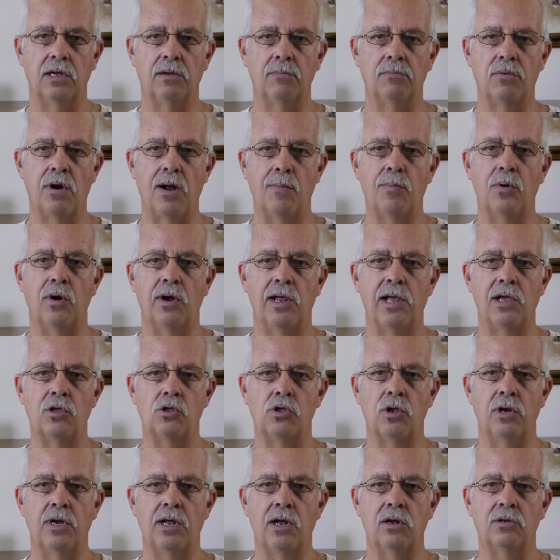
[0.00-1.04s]
properly
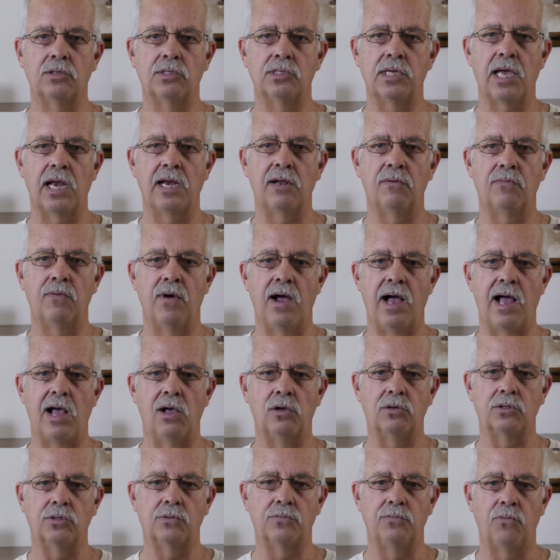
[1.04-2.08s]
engineered setting
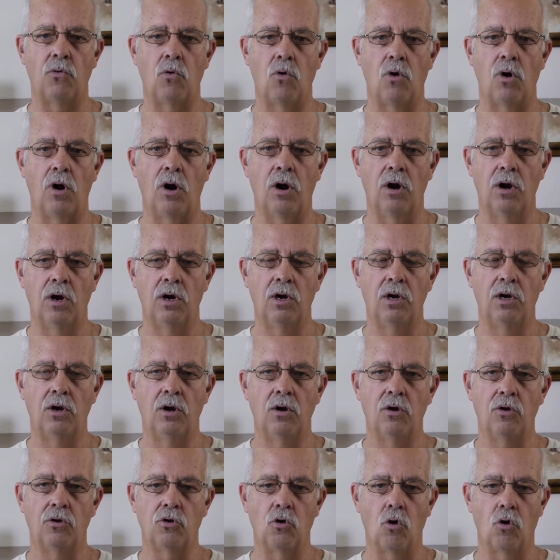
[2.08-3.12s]
files for
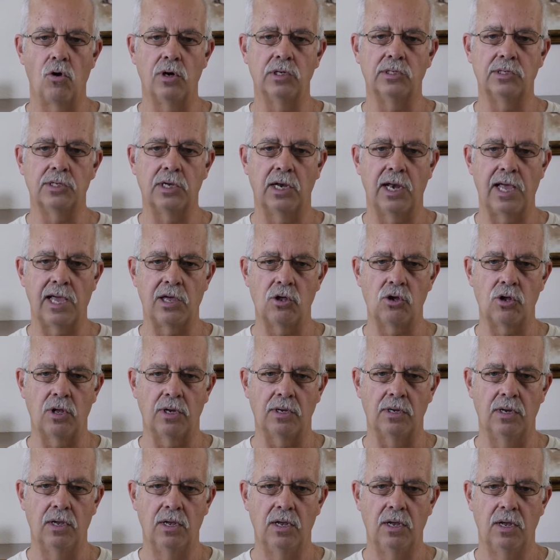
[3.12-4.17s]
your installation.
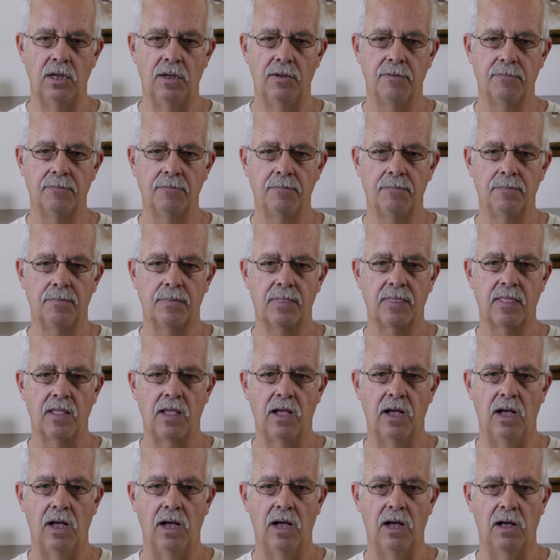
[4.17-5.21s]

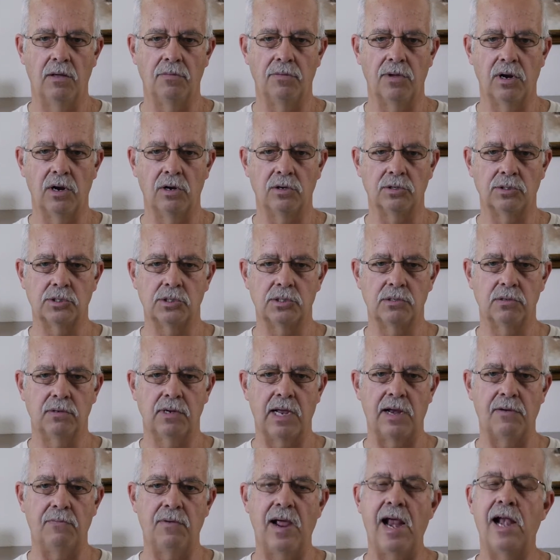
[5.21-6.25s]
There's
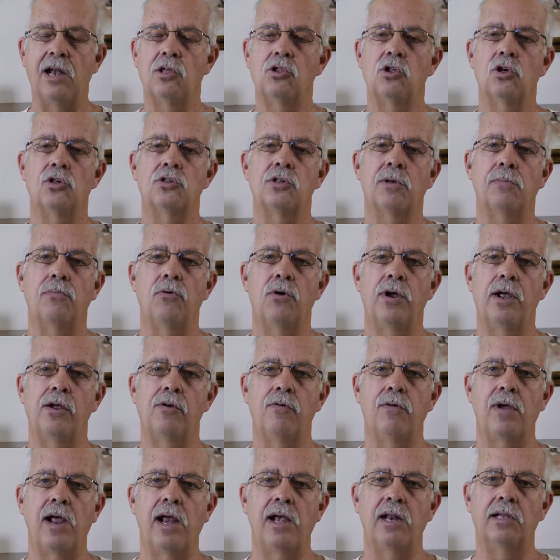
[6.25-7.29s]
advantages of
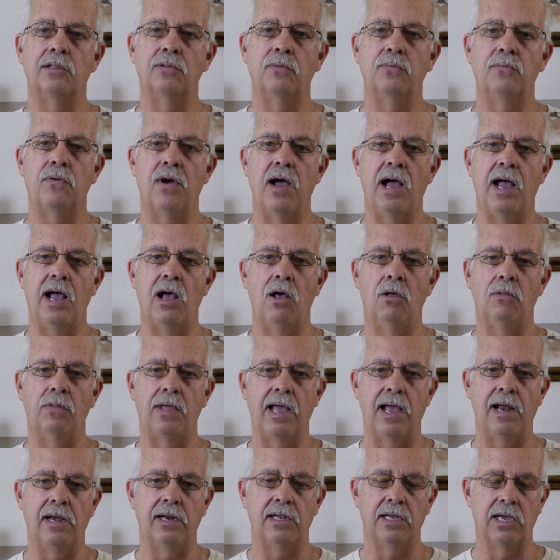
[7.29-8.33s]
pre-creating the file.
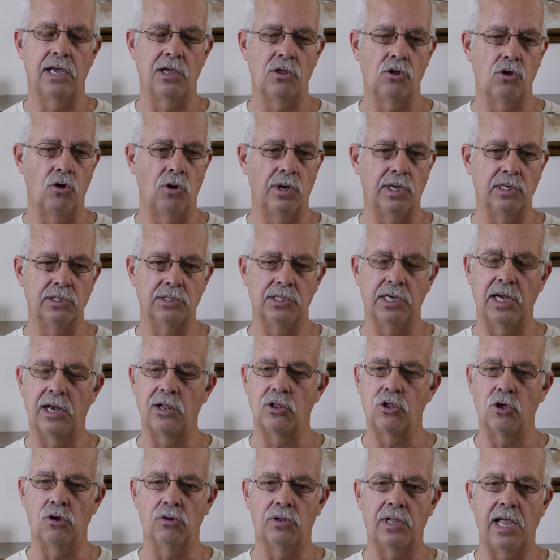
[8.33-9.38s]
That is, you can sit
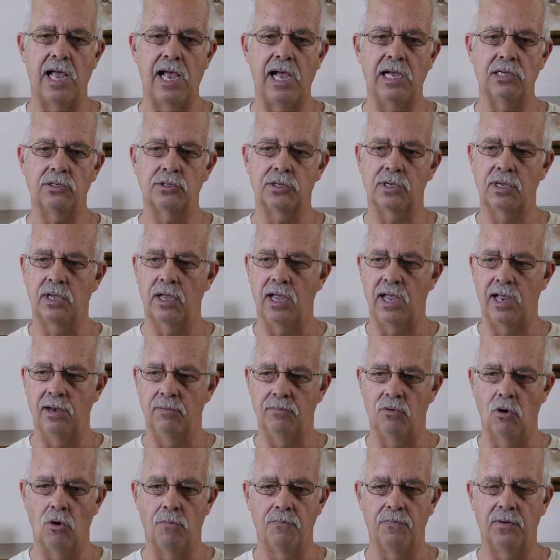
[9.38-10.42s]
at your desk
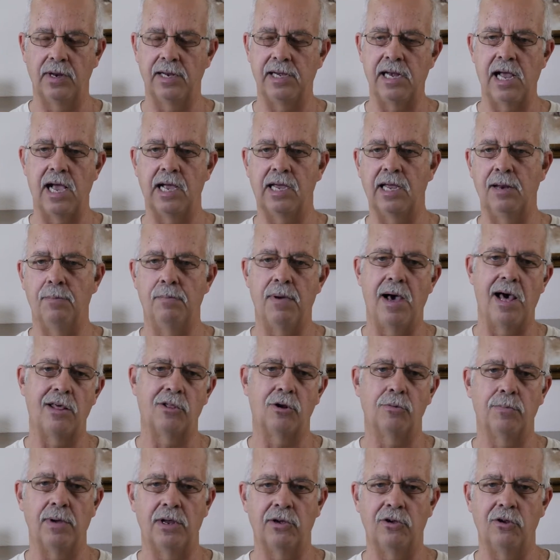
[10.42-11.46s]
and hopefully not get
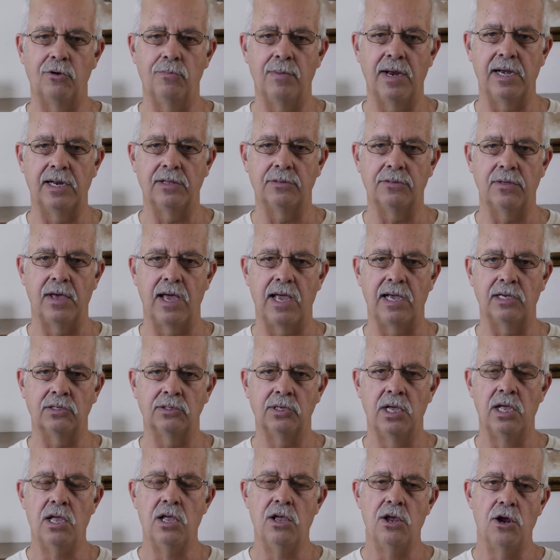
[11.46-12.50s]
bothered by too many
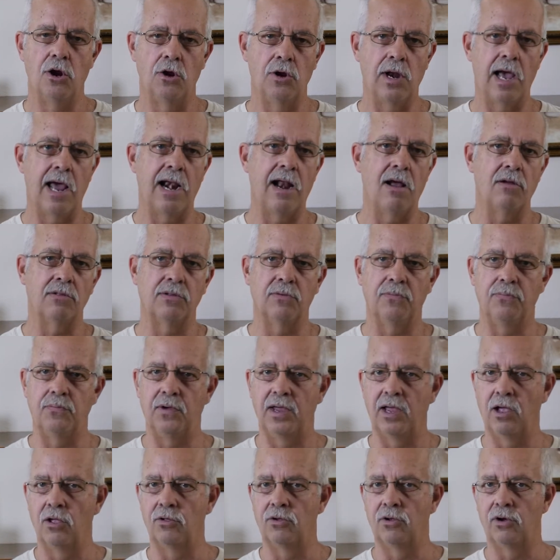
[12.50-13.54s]
things. You're not out in the
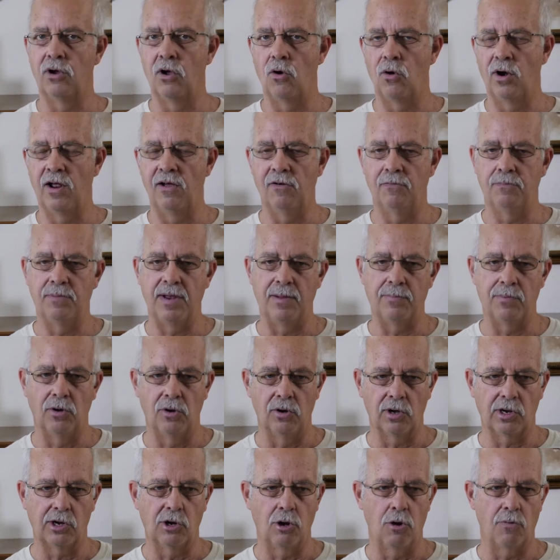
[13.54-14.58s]
field. You don't have people
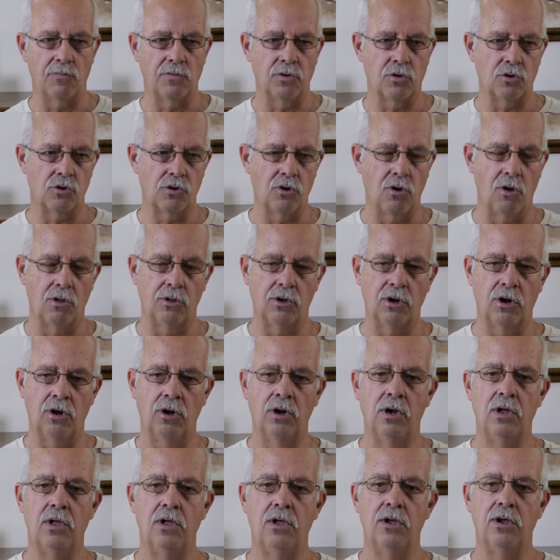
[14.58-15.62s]
looking over your
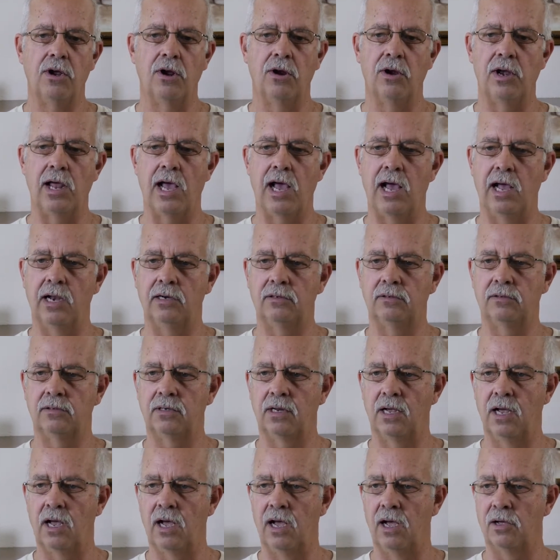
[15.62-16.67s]
shoulder. You're
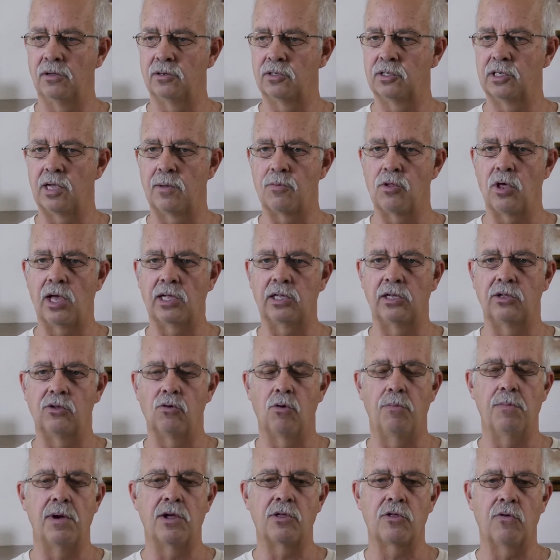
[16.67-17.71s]
not subjected
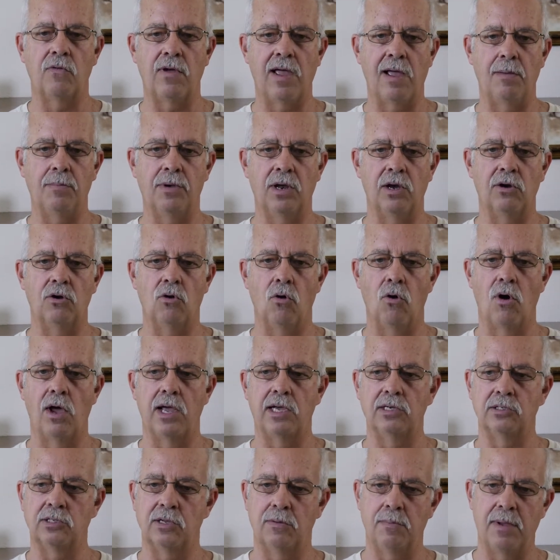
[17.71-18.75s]
to a bunch of ambient
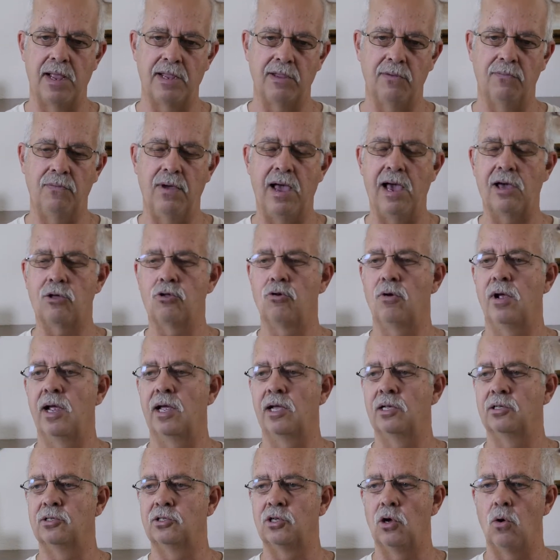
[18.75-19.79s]
noise and
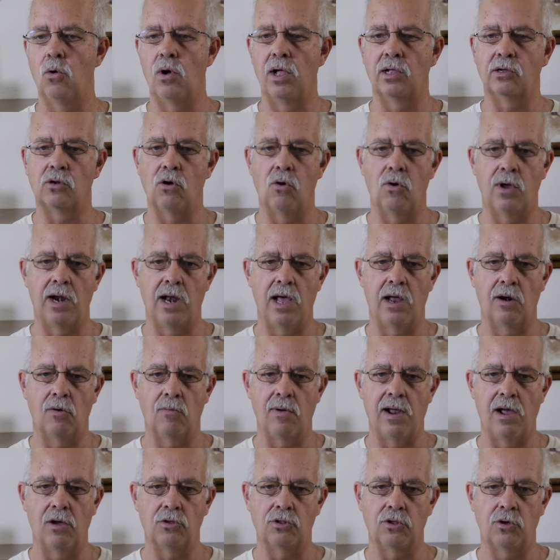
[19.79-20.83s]
manufacturing and so on going on
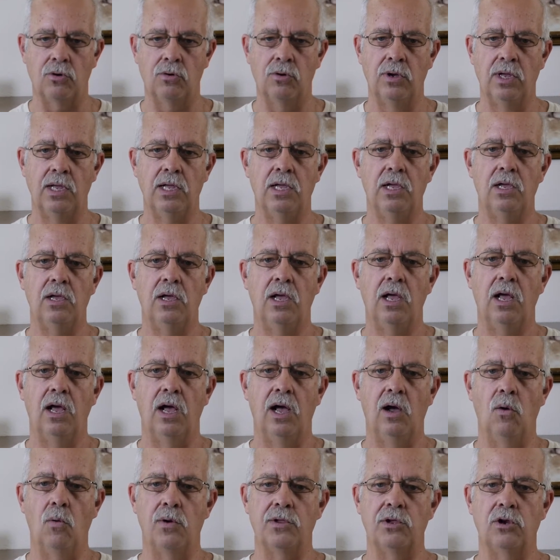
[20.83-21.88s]
around you.
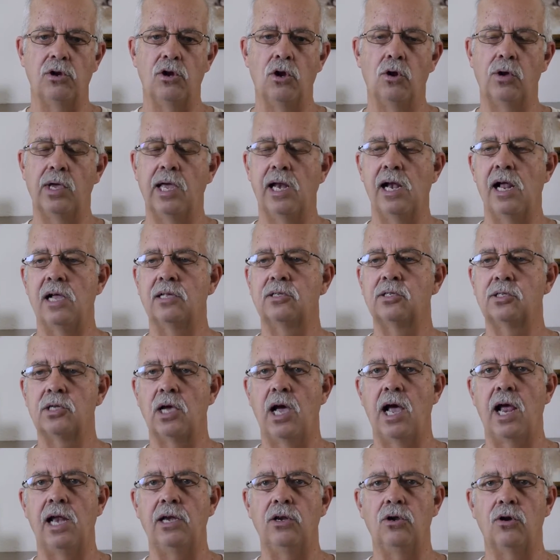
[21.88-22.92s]
When you do get on
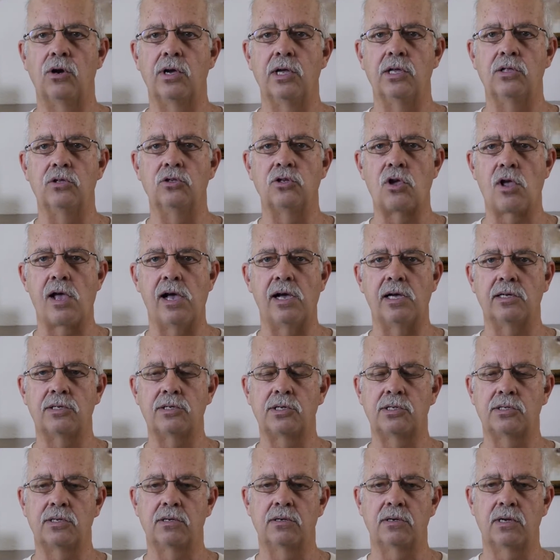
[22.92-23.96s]
site, you can
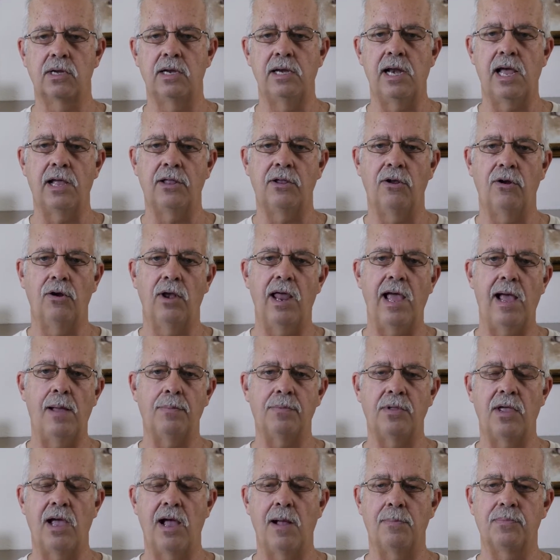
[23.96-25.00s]
just connect your
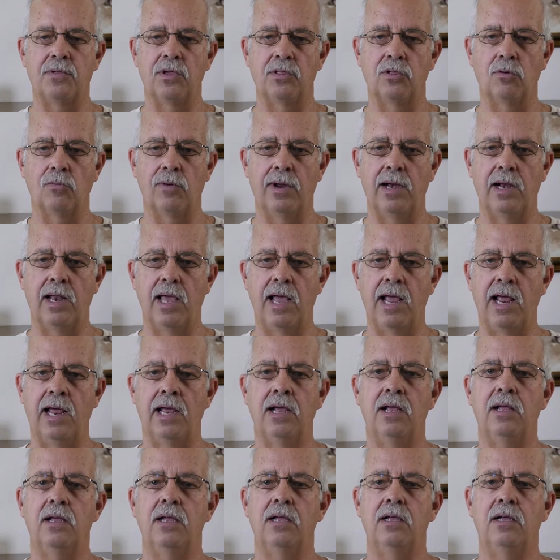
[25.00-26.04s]
laptop to the relay,
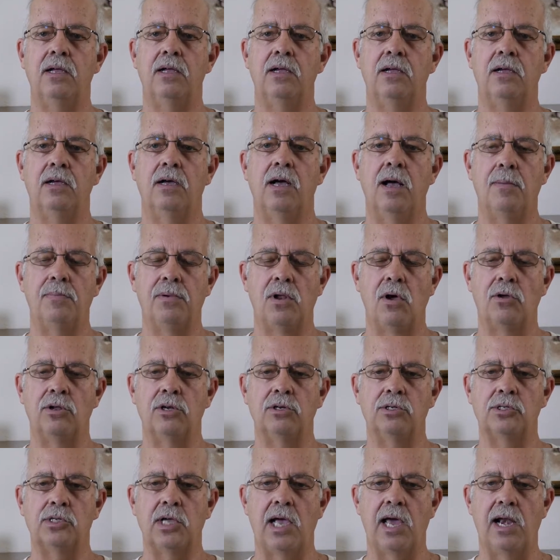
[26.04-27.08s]
upload
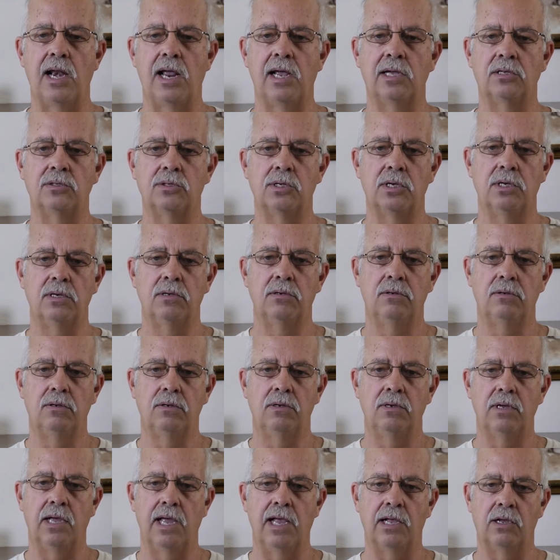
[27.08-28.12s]
your settings,
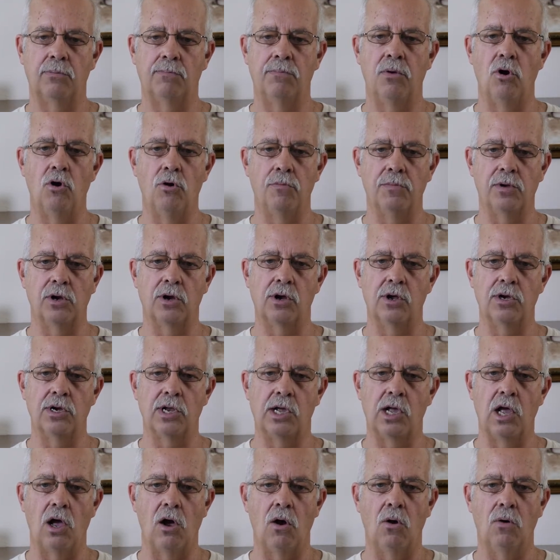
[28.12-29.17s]
and boom, you're good
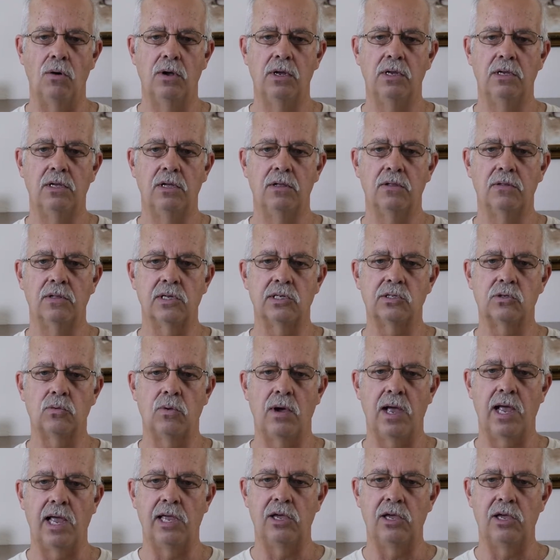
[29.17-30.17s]
to go. This way